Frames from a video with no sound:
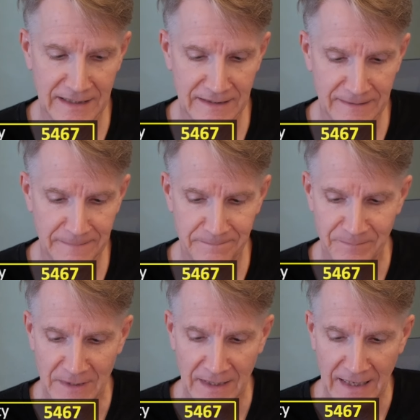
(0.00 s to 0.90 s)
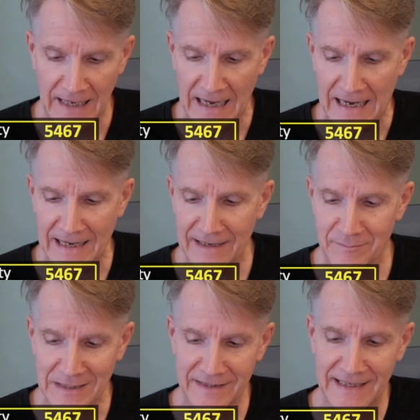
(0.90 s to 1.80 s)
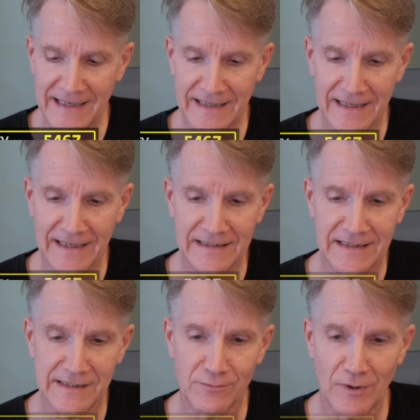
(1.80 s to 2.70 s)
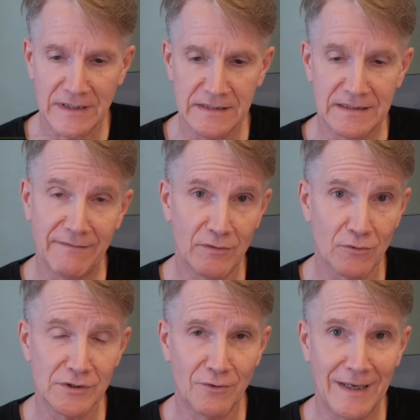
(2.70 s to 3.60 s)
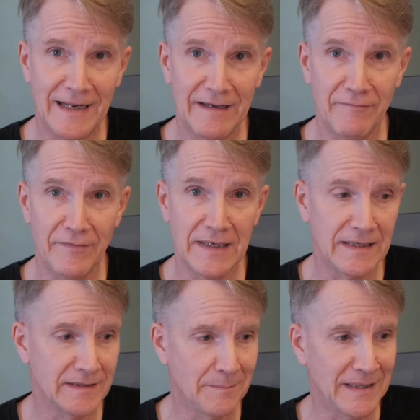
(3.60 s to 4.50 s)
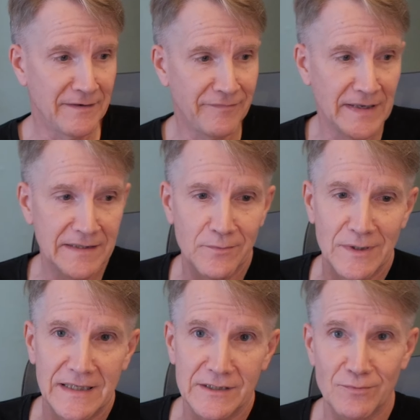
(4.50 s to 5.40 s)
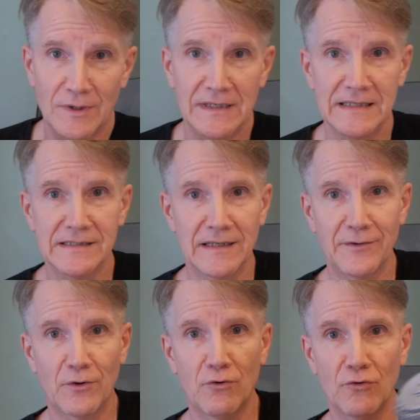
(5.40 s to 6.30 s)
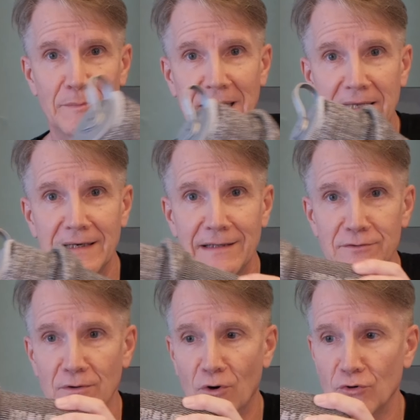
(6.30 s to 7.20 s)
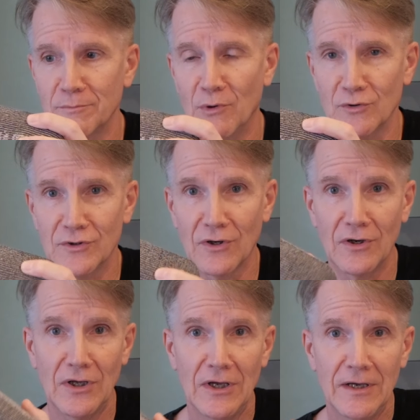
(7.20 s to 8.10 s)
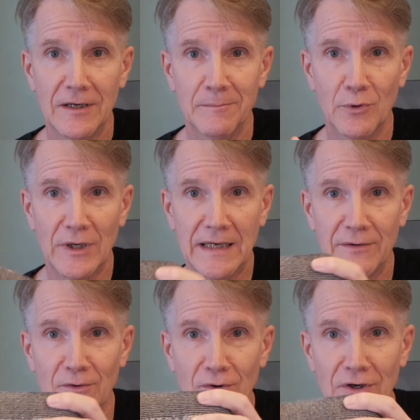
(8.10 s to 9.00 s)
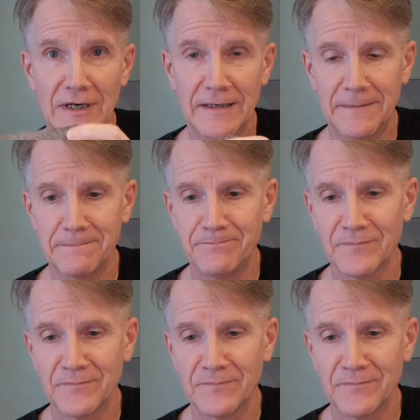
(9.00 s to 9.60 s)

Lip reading: I have been thinking this one is, even though it's quite heavy, the benefit with this one is that you could make it into a hot bottle, put in your